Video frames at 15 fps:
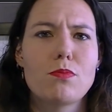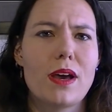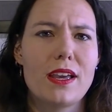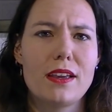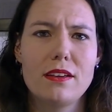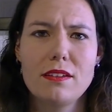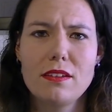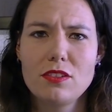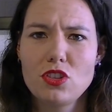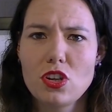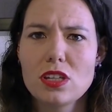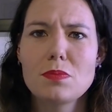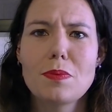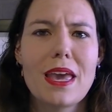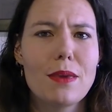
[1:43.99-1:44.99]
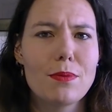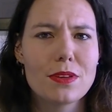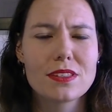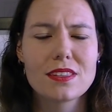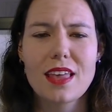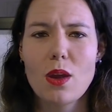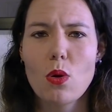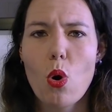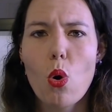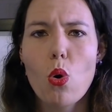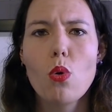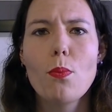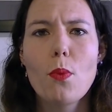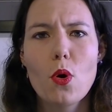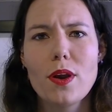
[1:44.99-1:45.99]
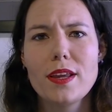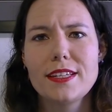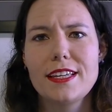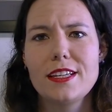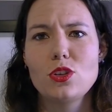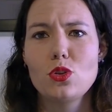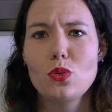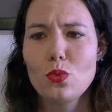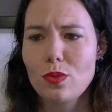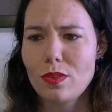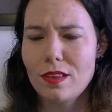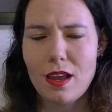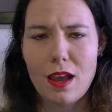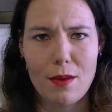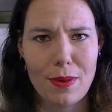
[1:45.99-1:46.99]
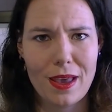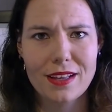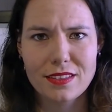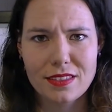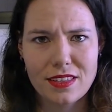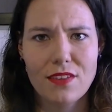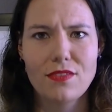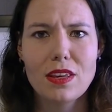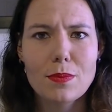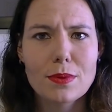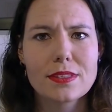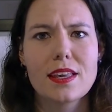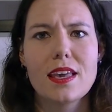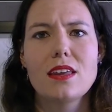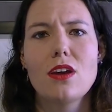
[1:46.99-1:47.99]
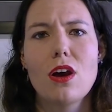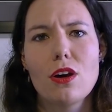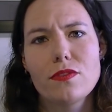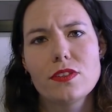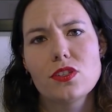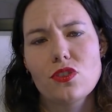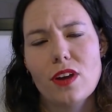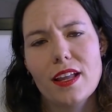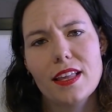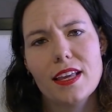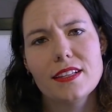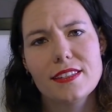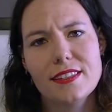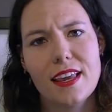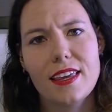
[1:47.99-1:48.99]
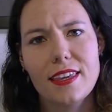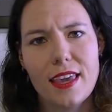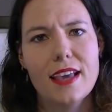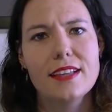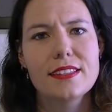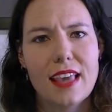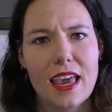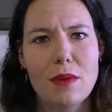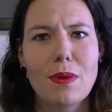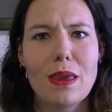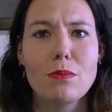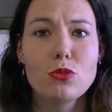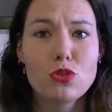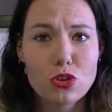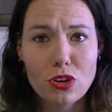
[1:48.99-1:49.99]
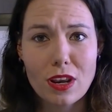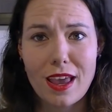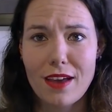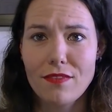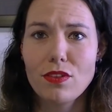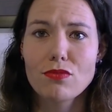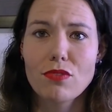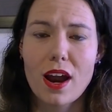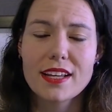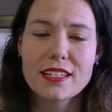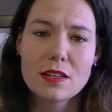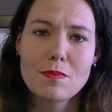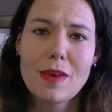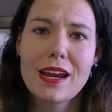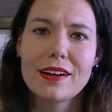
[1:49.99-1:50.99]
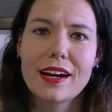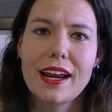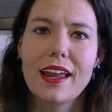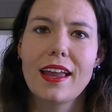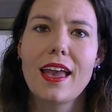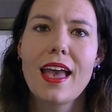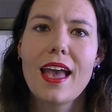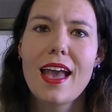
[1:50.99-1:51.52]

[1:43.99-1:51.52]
by newspapers, they're all pointing to about 70% of Australians say yes, gay people should have the right to marry.